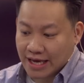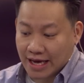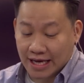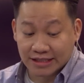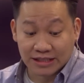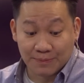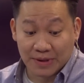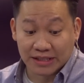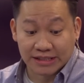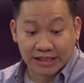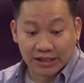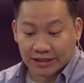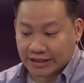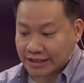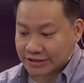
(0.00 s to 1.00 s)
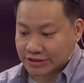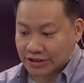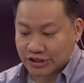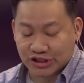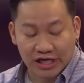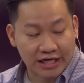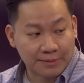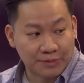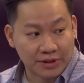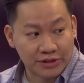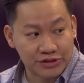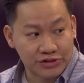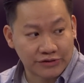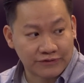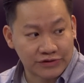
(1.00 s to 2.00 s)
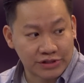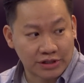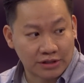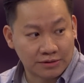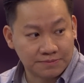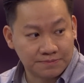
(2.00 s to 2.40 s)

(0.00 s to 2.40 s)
it's a big deal. I think it's going to shake up the industry for sure.